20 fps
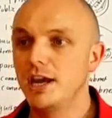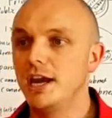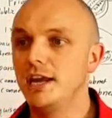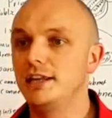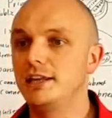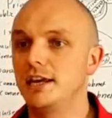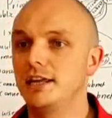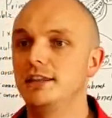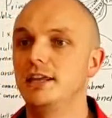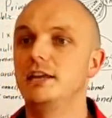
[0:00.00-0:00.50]

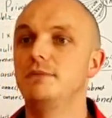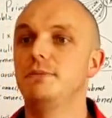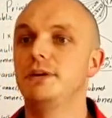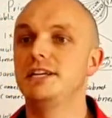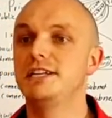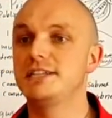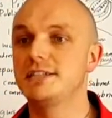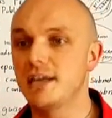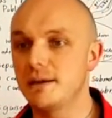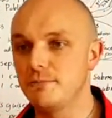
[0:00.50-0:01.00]
it can then be
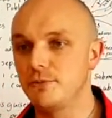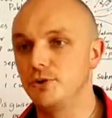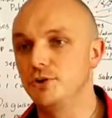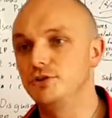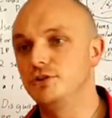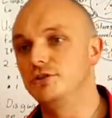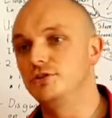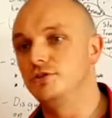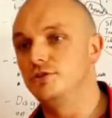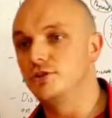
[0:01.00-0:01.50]

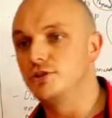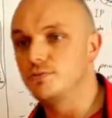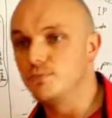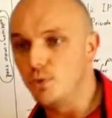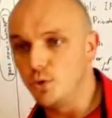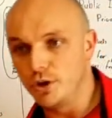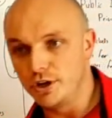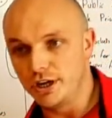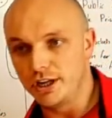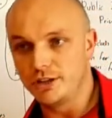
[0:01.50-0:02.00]
subrouted to the
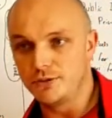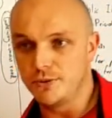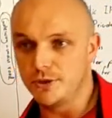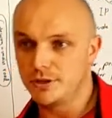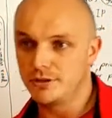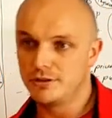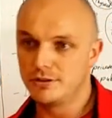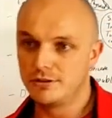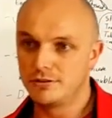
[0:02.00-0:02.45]
smaller network.